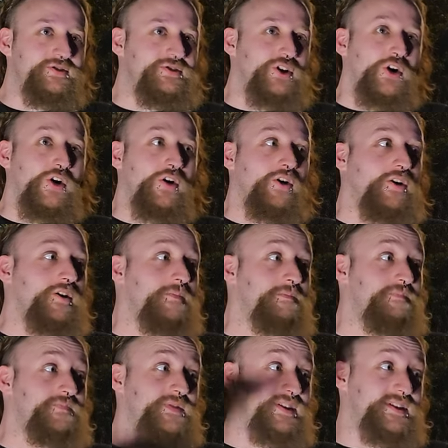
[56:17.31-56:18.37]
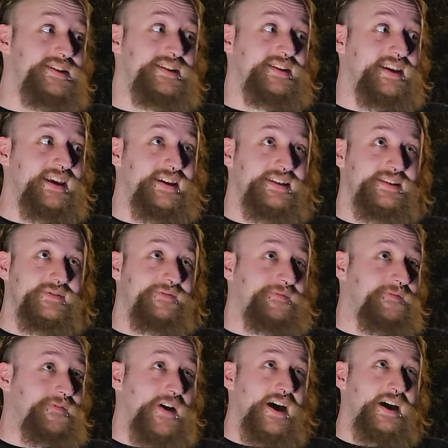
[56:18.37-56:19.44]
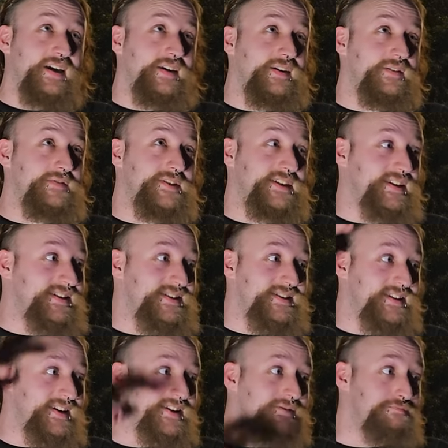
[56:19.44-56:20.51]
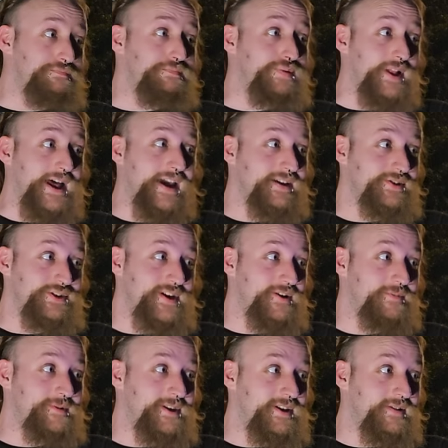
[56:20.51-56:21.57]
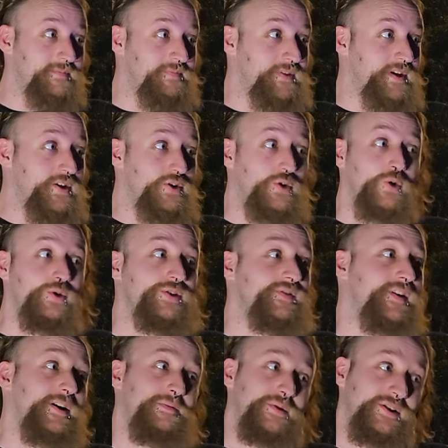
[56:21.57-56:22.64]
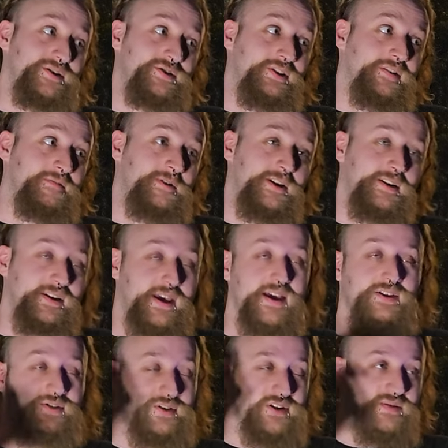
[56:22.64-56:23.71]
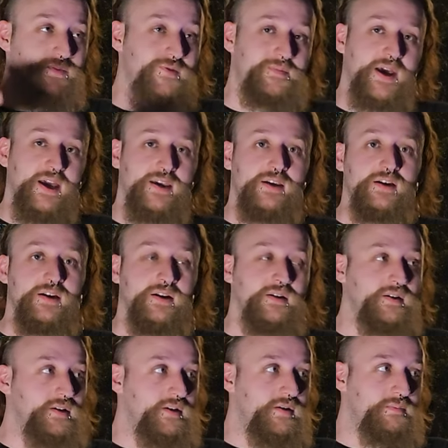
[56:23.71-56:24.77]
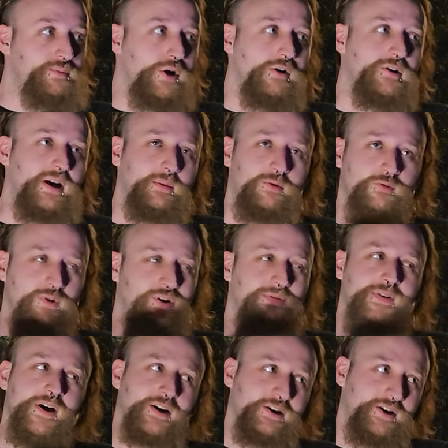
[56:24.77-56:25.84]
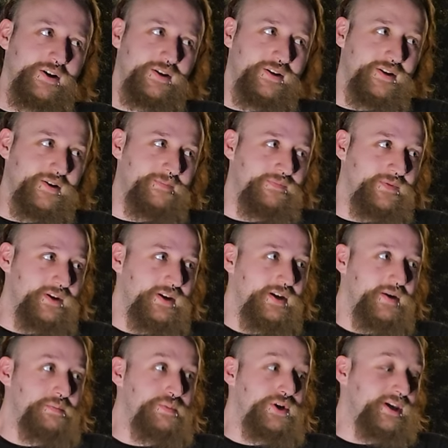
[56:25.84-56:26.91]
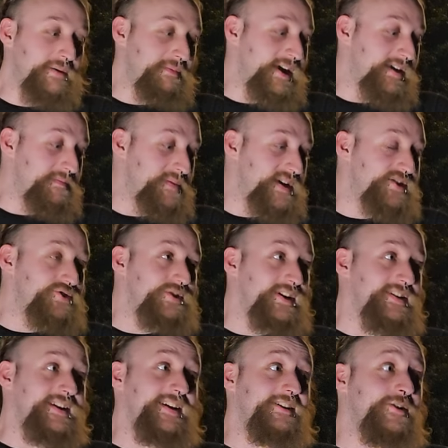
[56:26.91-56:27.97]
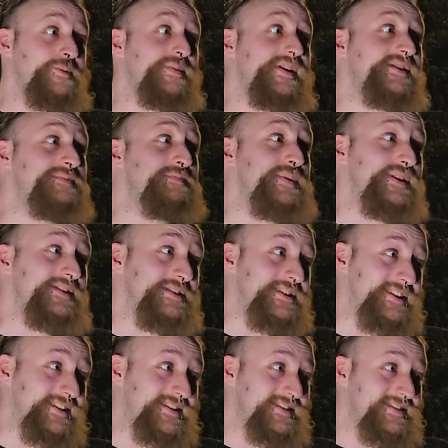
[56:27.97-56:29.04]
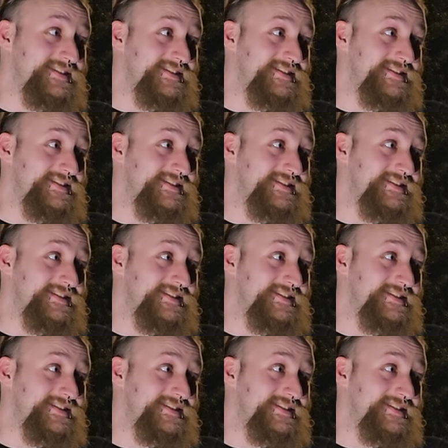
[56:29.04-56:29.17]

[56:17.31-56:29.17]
tall, six five, six six, black gentleman, coolest fucking person you'll ever meet. He actually just moved back here. Programmer, real fucking nerdy though, but can make a mixed drink like nobody's business.